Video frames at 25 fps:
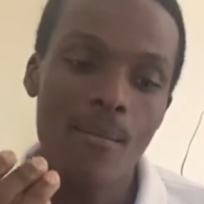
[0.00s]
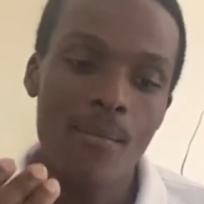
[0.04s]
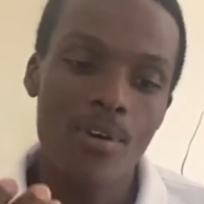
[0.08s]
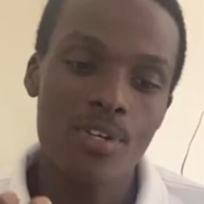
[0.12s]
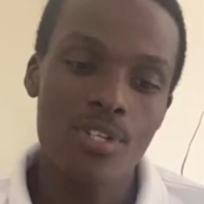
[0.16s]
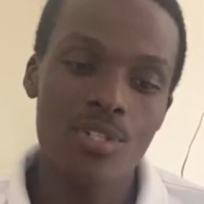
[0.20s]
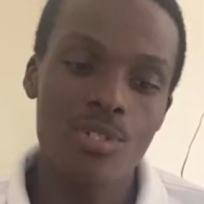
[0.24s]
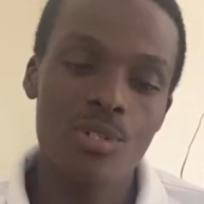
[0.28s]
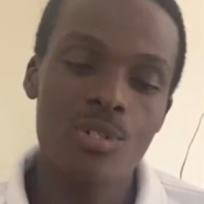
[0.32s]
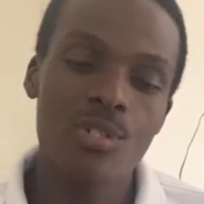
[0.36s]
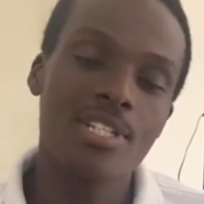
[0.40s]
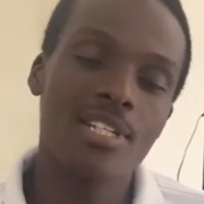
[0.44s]

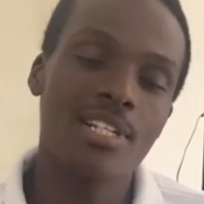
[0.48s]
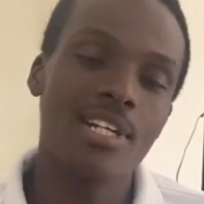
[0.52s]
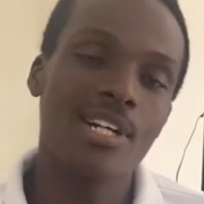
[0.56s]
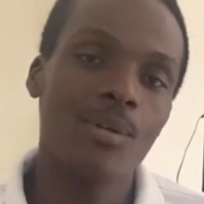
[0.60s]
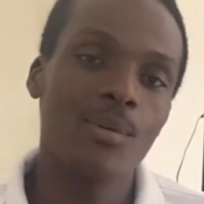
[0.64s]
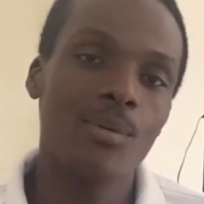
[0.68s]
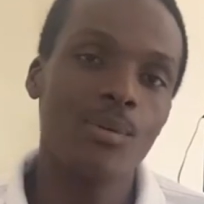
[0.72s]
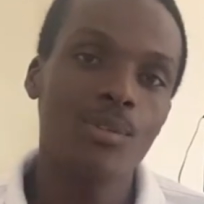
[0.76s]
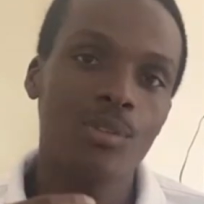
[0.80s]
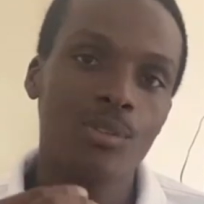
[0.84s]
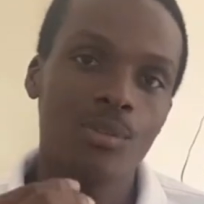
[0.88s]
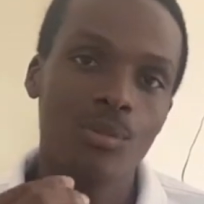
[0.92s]
source
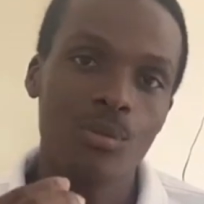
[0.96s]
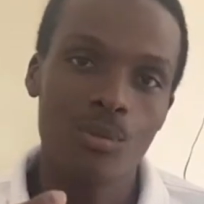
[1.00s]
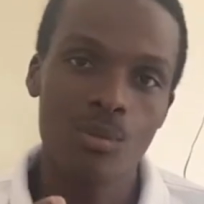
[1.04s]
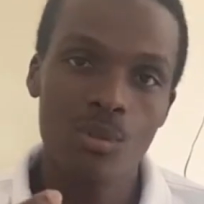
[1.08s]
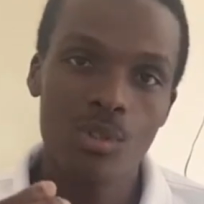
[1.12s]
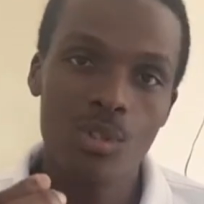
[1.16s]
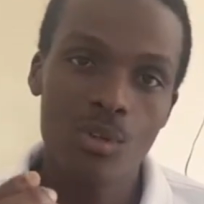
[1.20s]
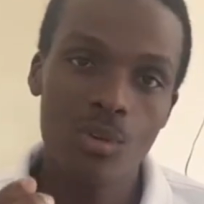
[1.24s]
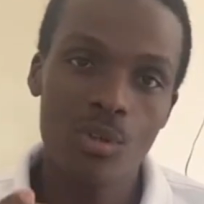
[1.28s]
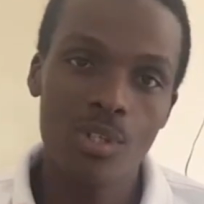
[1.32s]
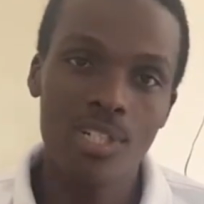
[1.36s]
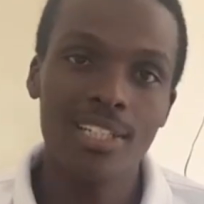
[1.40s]
out
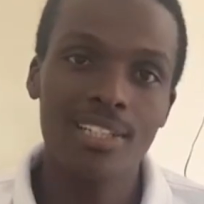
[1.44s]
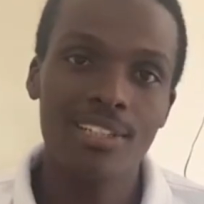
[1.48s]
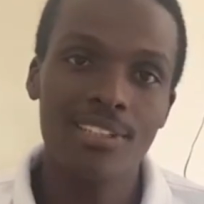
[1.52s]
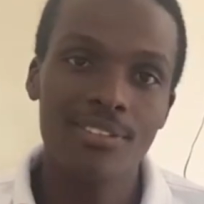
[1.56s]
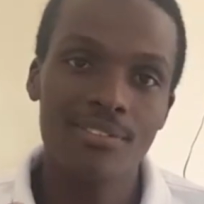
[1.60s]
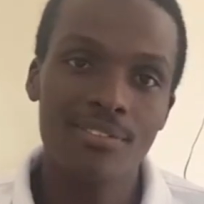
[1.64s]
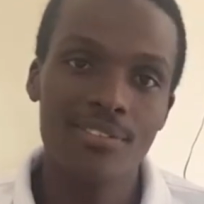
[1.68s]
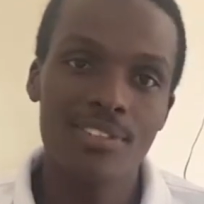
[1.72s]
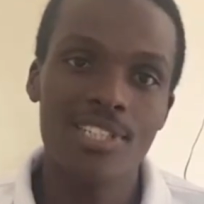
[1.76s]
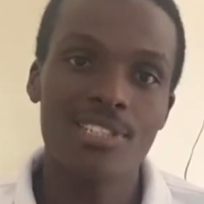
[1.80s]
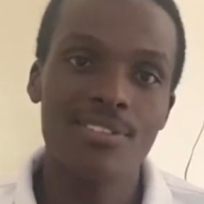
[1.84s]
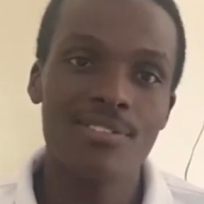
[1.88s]
good quality
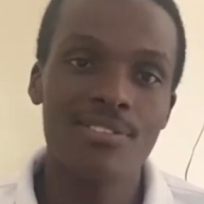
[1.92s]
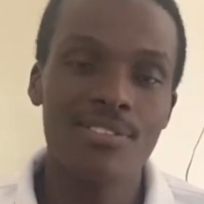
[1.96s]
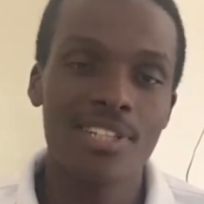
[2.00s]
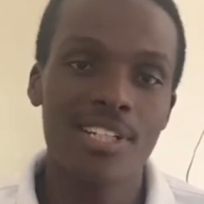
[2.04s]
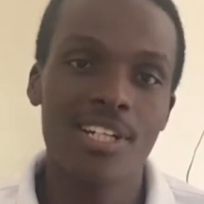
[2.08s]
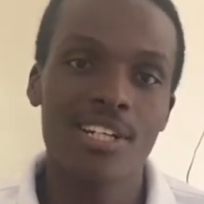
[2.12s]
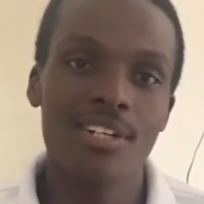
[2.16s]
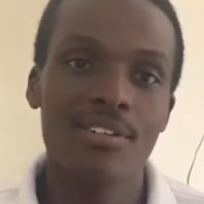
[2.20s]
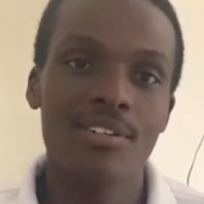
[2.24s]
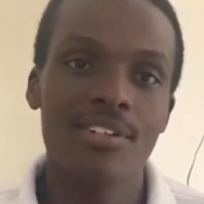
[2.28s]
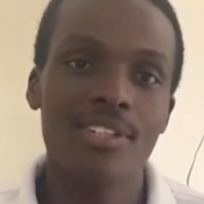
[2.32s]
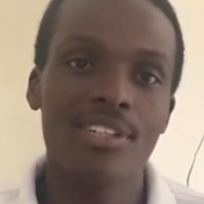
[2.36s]
fish
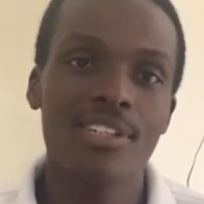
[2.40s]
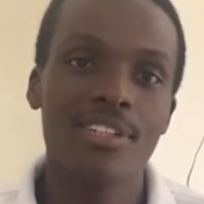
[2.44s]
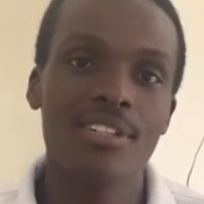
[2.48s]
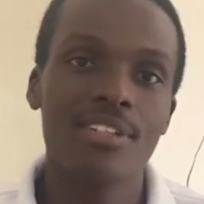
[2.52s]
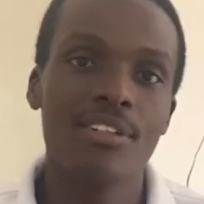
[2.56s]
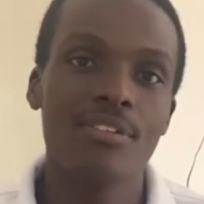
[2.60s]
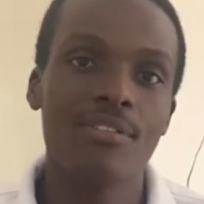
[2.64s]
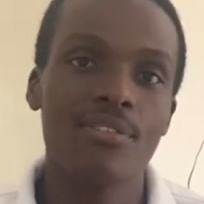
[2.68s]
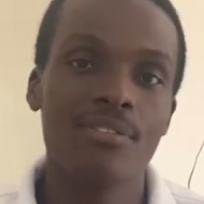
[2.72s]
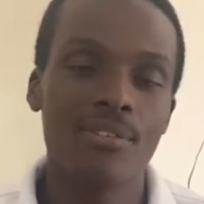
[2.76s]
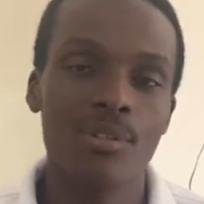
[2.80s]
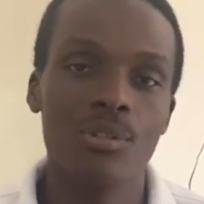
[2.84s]

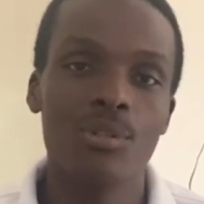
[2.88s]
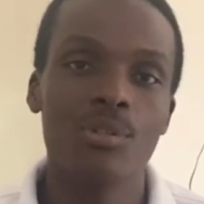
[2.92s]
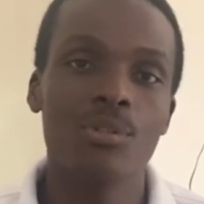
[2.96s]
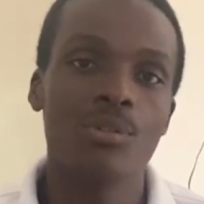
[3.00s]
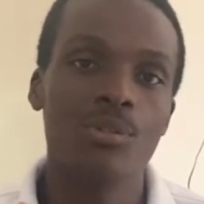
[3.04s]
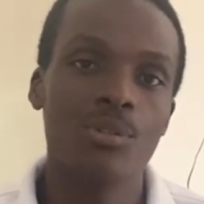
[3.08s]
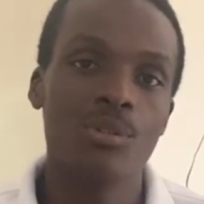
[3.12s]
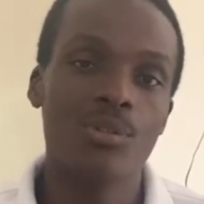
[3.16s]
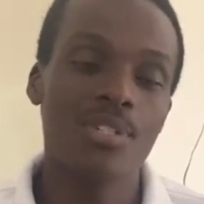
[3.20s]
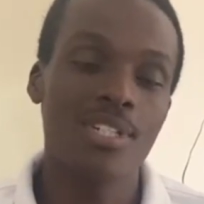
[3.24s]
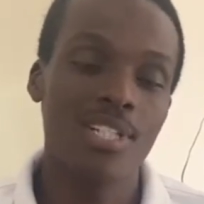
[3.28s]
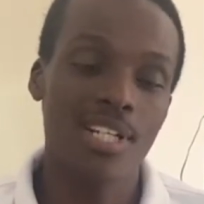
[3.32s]
fingering for you
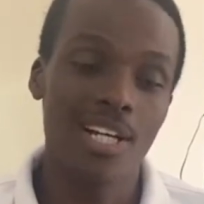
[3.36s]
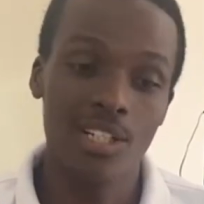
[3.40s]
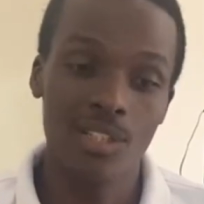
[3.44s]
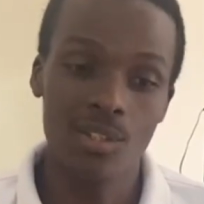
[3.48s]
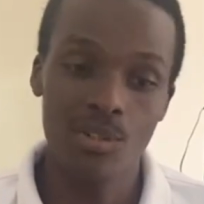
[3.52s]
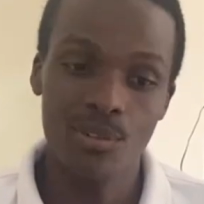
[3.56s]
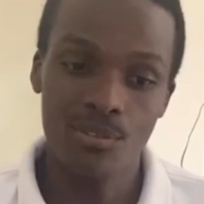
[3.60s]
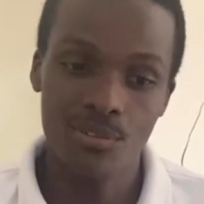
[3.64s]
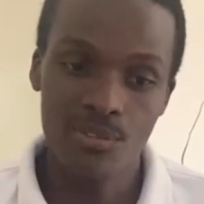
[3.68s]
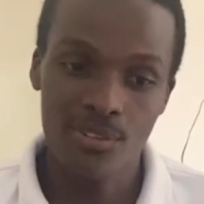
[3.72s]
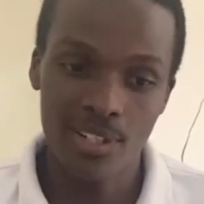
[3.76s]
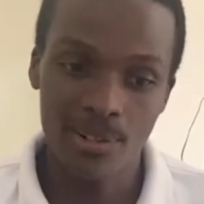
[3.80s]
to use at
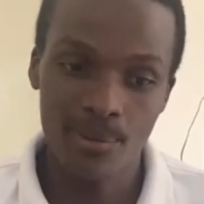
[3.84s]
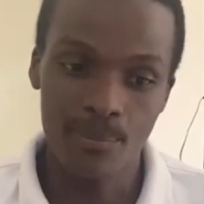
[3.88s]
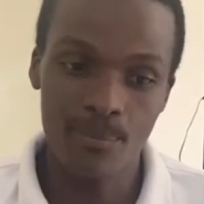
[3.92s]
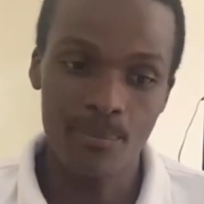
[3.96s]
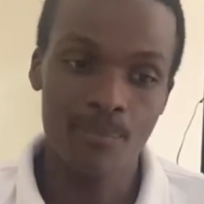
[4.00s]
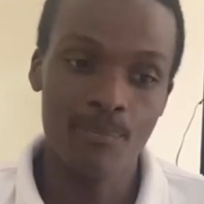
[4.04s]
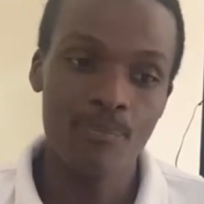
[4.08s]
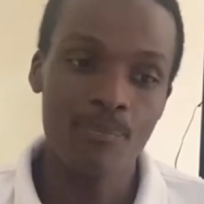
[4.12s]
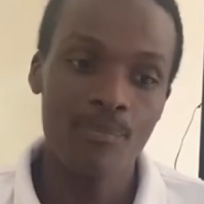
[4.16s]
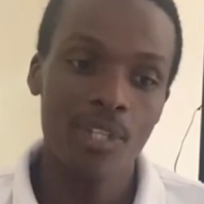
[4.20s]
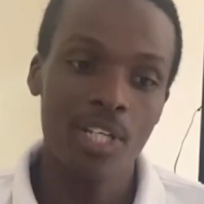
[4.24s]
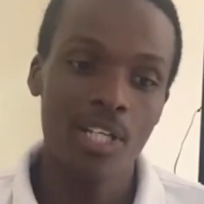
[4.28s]
your farm.
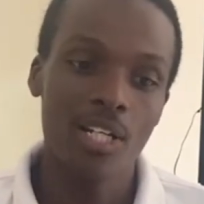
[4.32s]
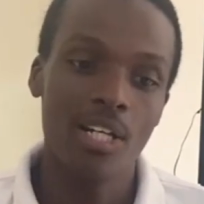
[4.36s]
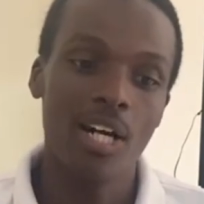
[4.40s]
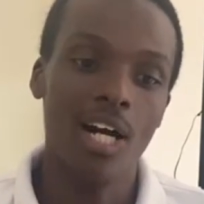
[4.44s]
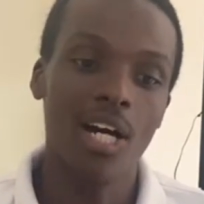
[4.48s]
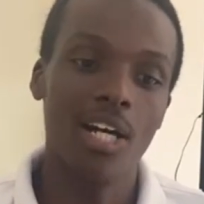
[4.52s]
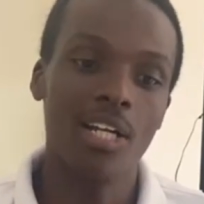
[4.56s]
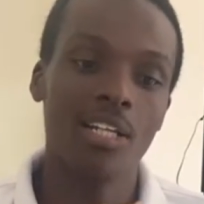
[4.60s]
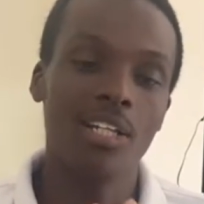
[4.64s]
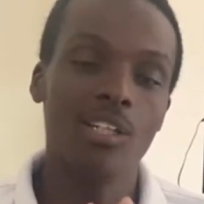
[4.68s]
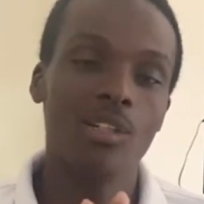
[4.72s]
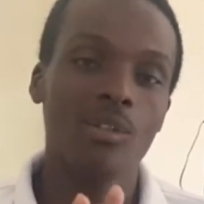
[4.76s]

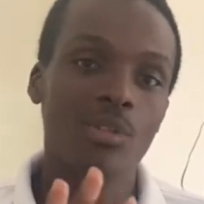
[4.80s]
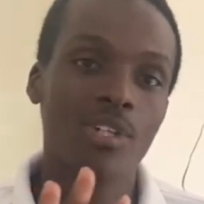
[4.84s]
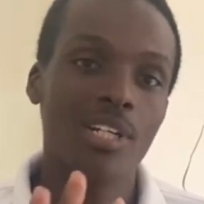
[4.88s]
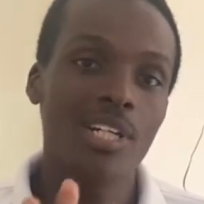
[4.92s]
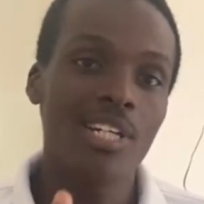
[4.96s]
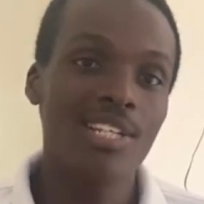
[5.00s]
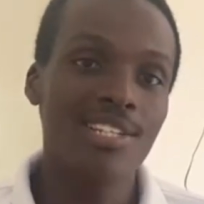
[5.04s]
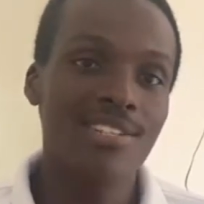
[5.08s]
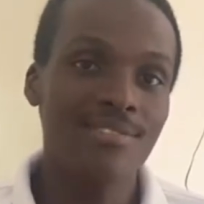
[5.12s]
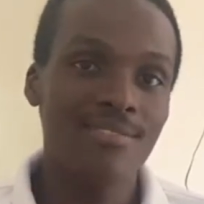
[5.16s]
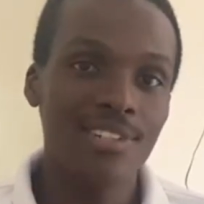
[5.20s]
And in today's